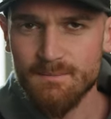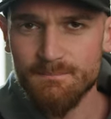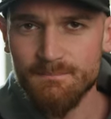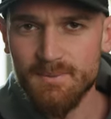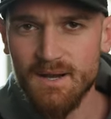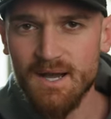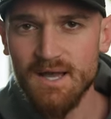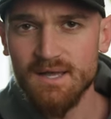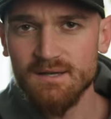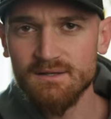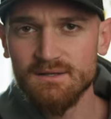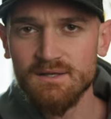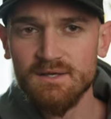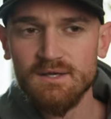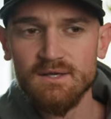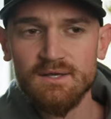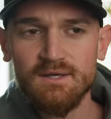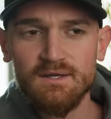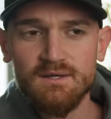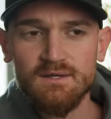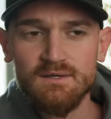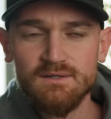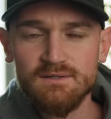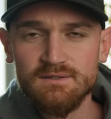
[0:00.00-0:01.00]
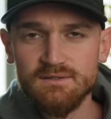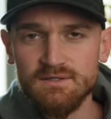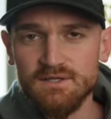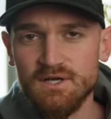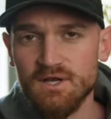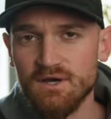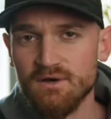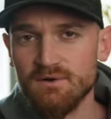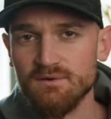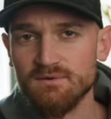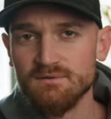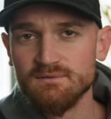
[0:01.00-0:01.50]
But, you
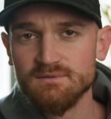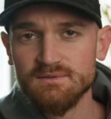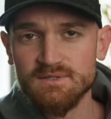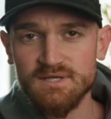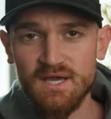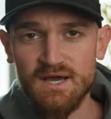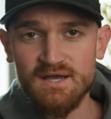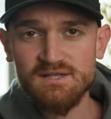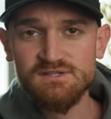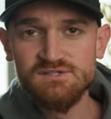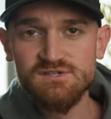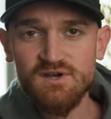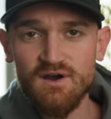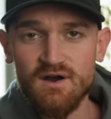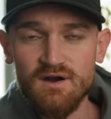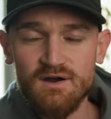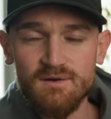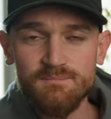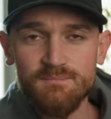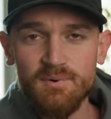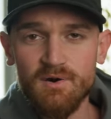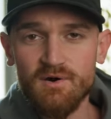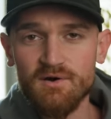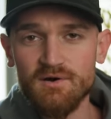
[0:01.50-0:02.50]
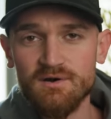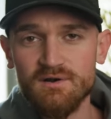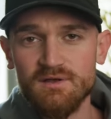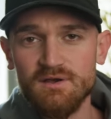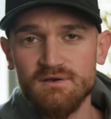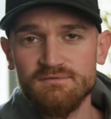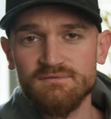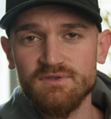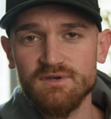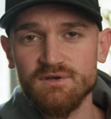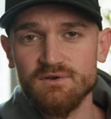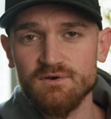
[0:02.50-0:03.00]
know, guns are part
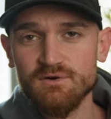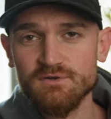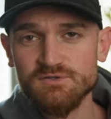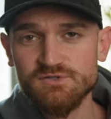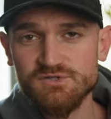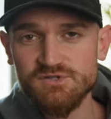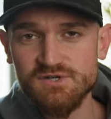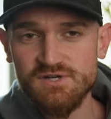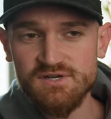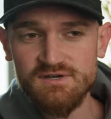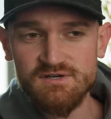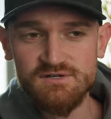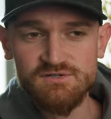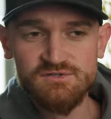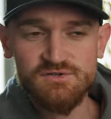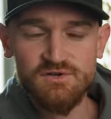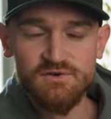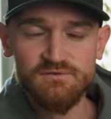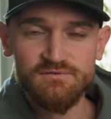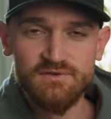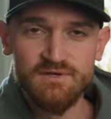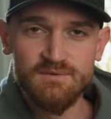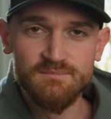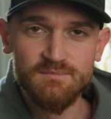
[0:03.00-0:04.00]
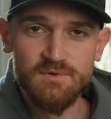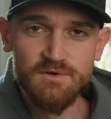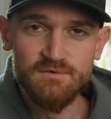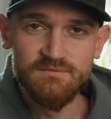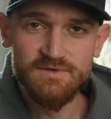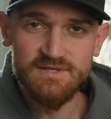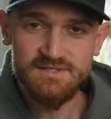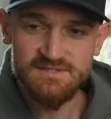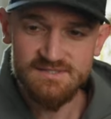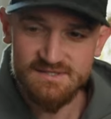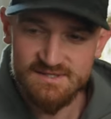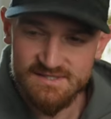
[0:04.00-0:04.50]
of the culture here. So if you're
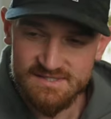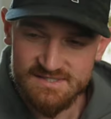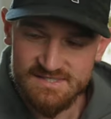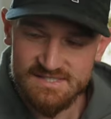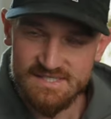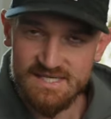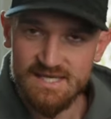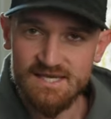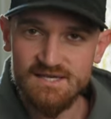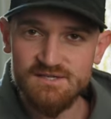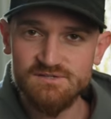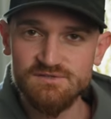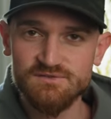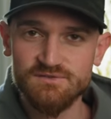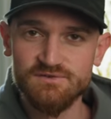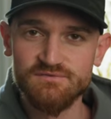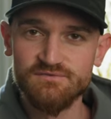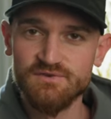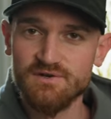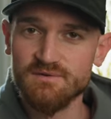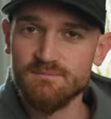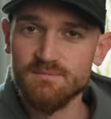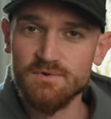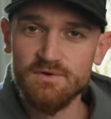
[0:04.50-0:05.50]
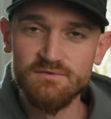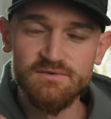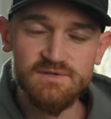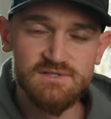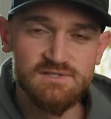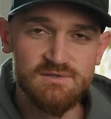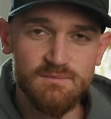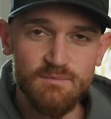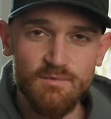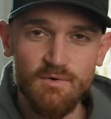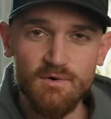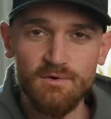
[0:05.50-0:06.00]
moving to the sticks or if you're moving
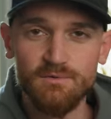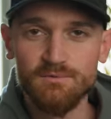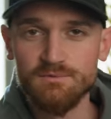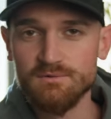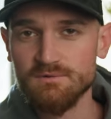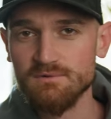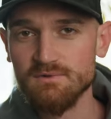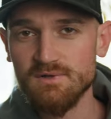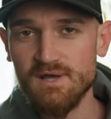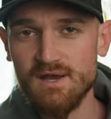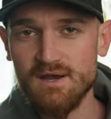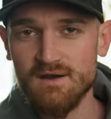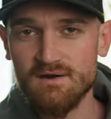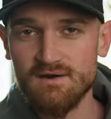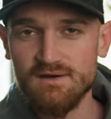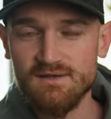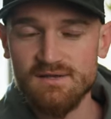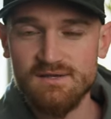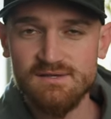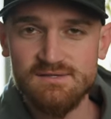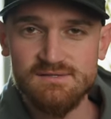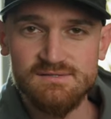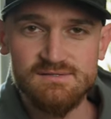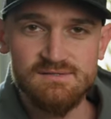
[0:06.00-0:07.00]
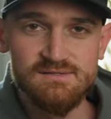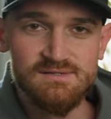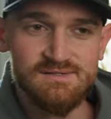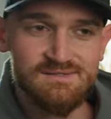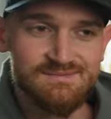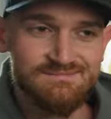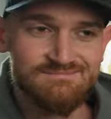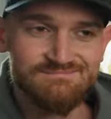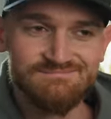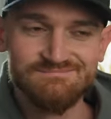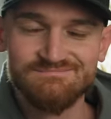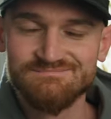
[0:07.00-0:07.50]
to more rural areas,
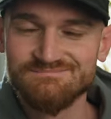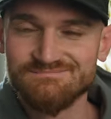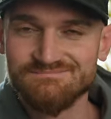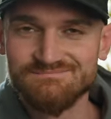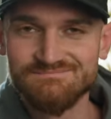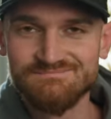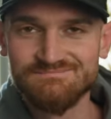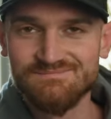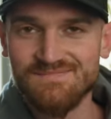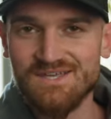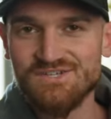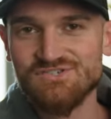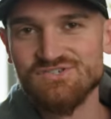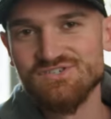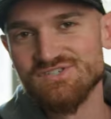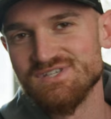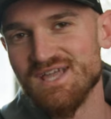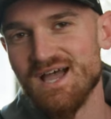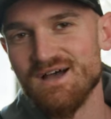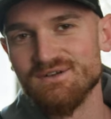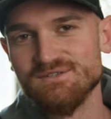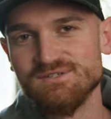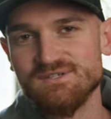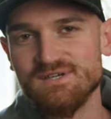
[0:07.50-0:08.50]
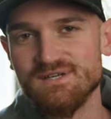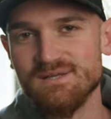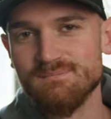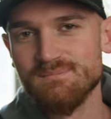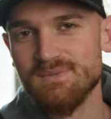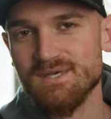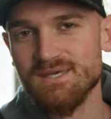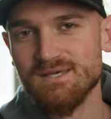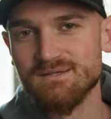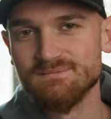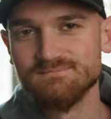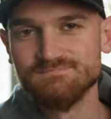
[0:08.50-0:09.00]
that's just how it's going to
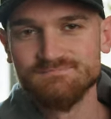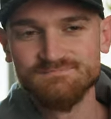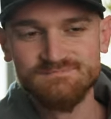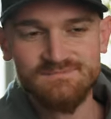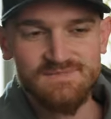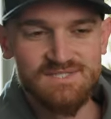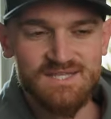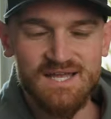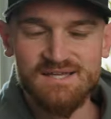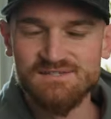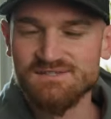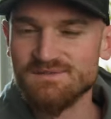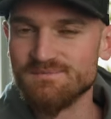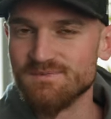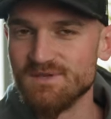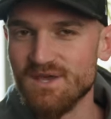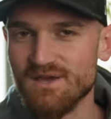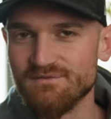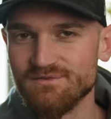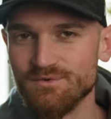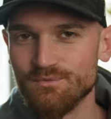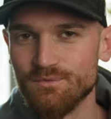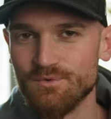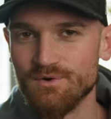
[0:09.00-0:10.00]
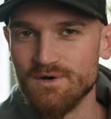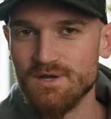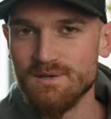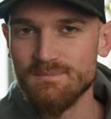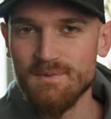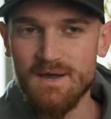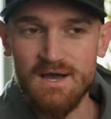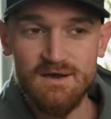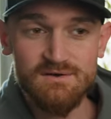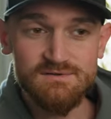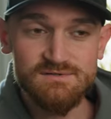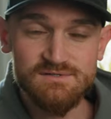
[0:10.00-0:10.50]
be. It's not something you have to worry
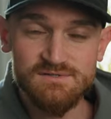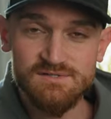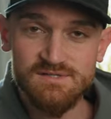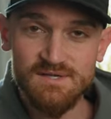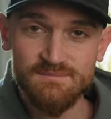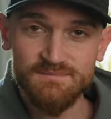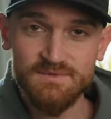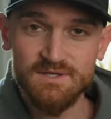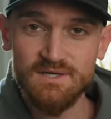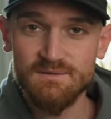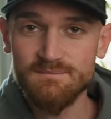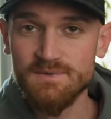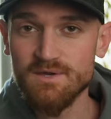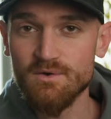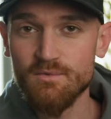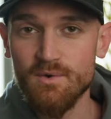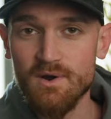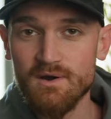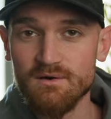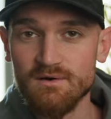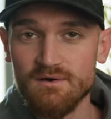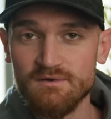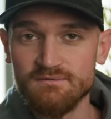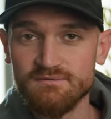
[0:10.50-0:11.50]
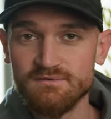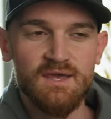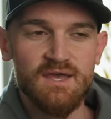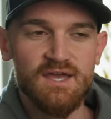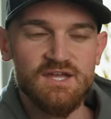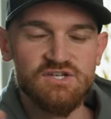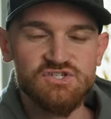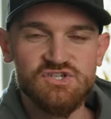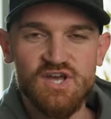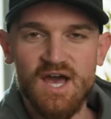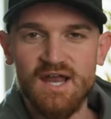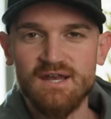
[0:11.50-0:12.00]
about, just something to be aware of.
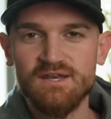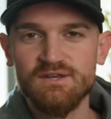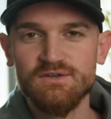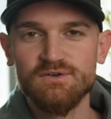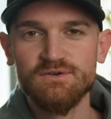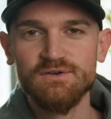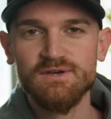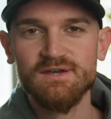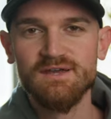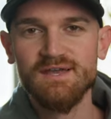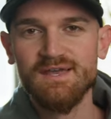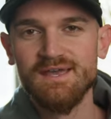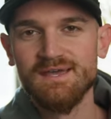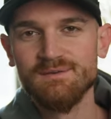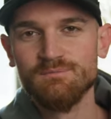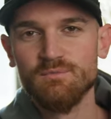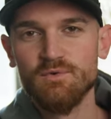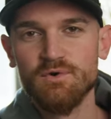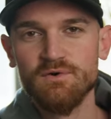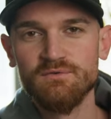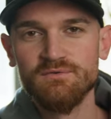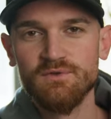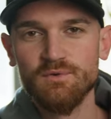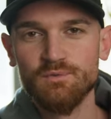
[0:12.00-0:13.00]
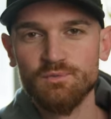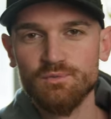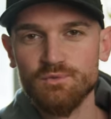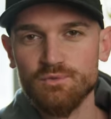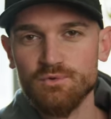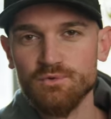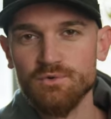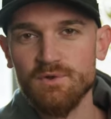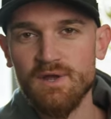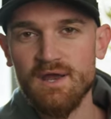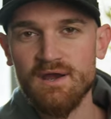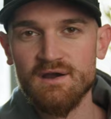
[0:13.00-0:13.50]
In Chattanooga and more of the
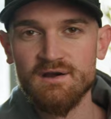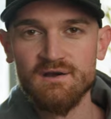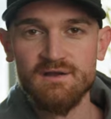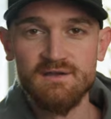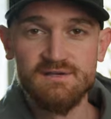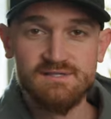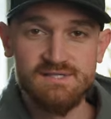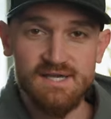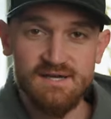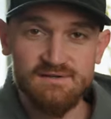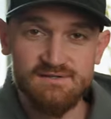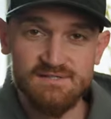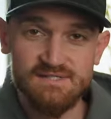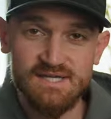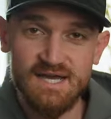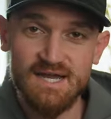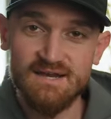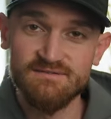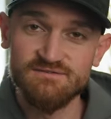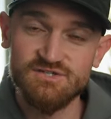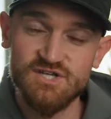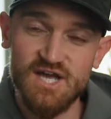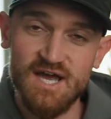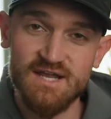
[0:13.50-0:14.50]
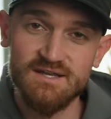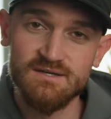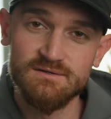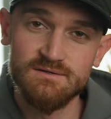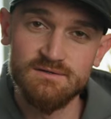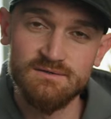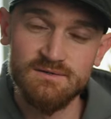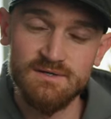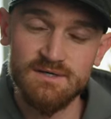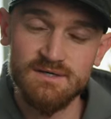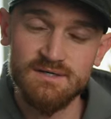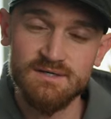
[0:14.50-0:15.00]
rural areas outside of
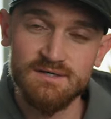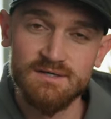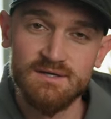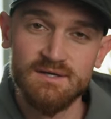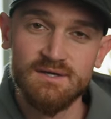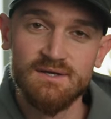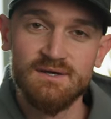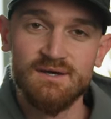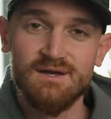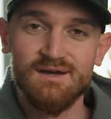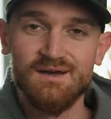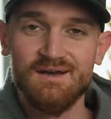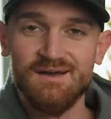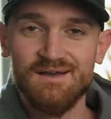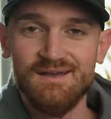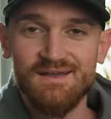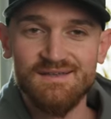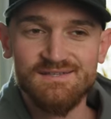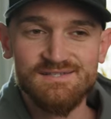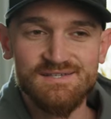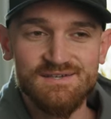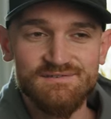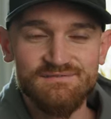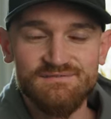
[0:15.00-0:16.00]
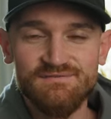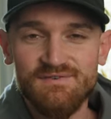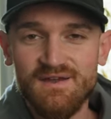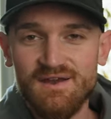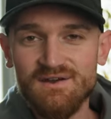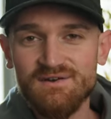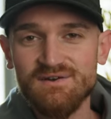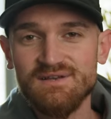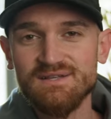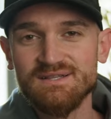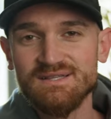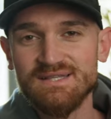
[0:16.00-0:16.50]
Chattanooga, uh, it's a
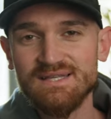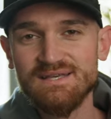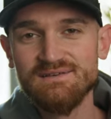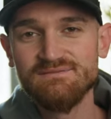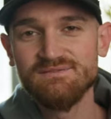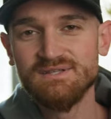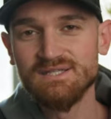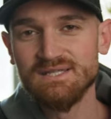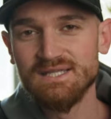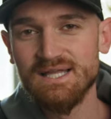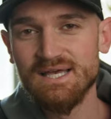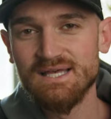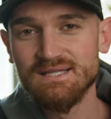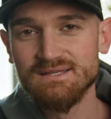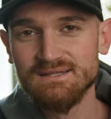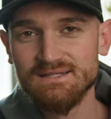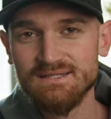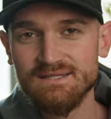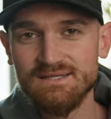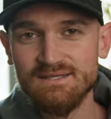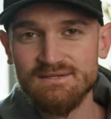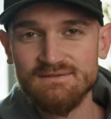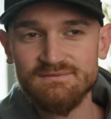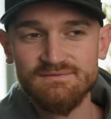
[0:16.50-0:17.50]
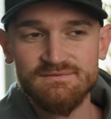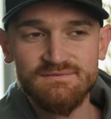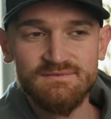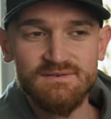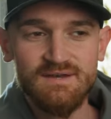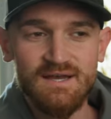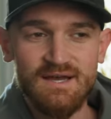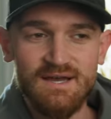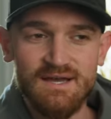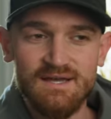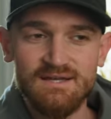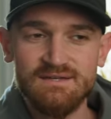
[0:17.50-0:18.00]
very live and let live
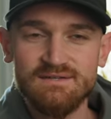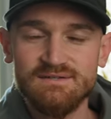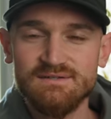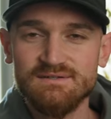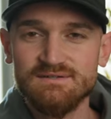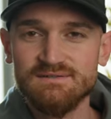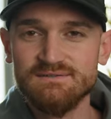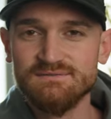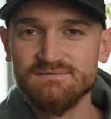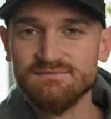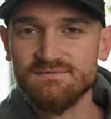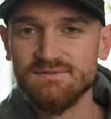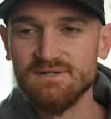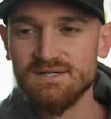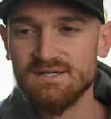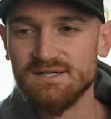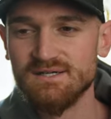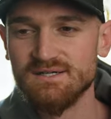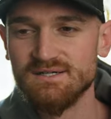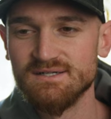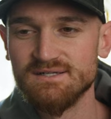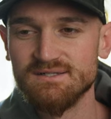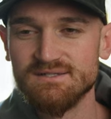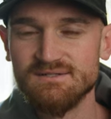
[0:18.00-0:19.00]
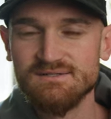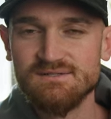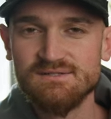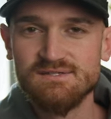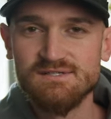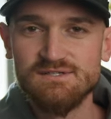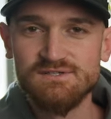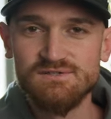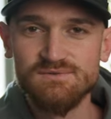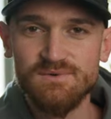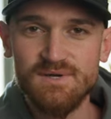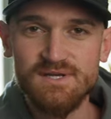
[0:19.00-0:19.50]
kind of uh,
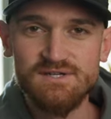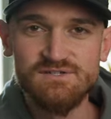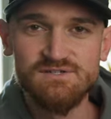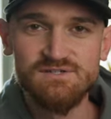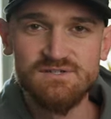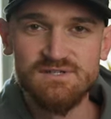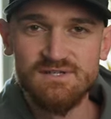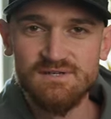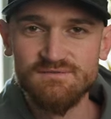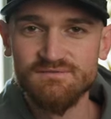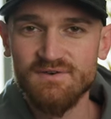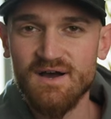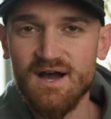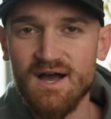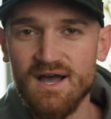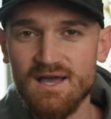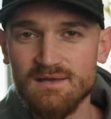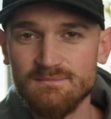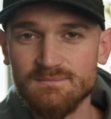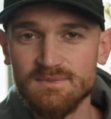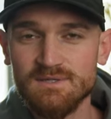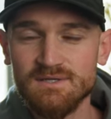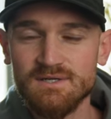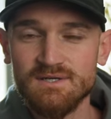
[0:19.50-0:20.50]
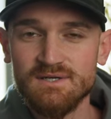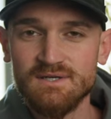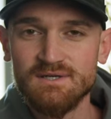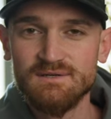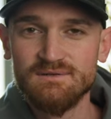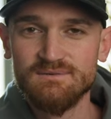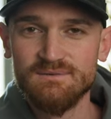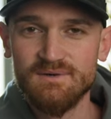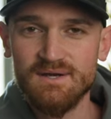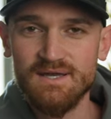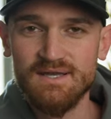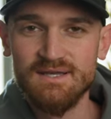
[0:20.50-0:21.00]
situation and vibe,
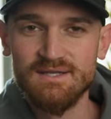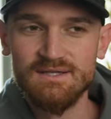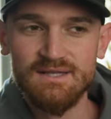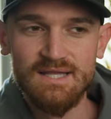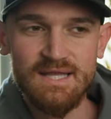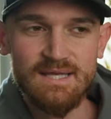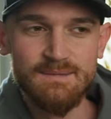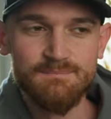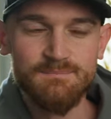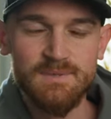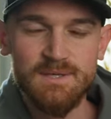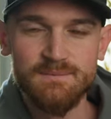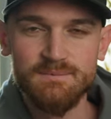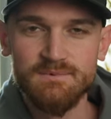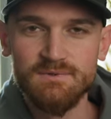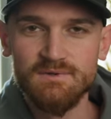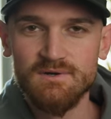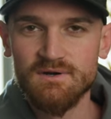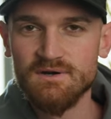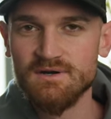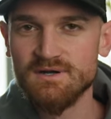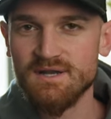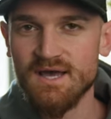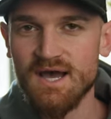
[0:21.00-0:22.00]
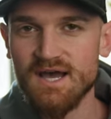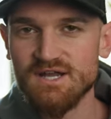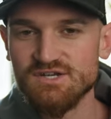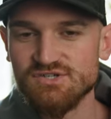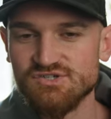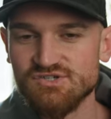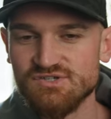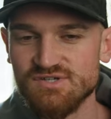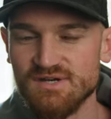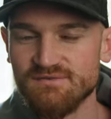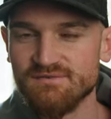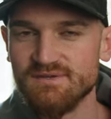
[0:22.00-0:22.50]
right? Like people are not
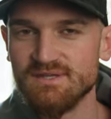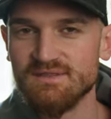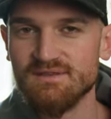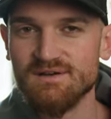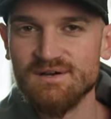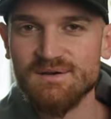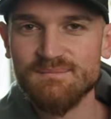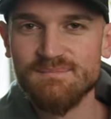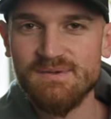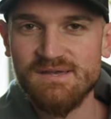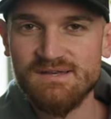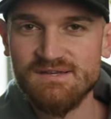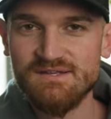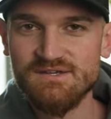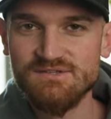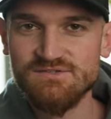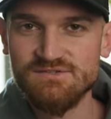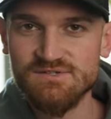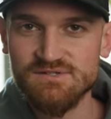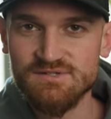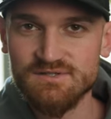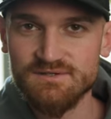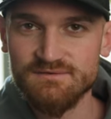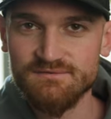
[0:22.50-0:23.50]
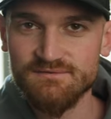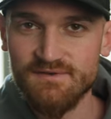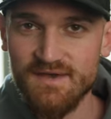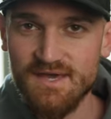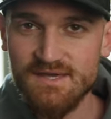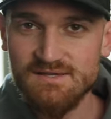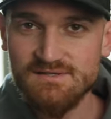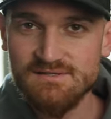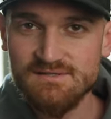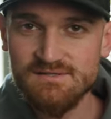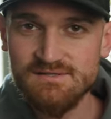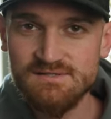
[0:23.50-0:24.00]
shoving their opinions in your
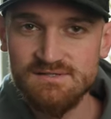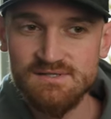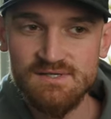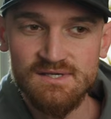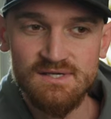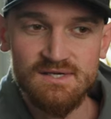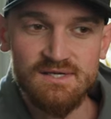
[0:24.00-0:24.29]
face.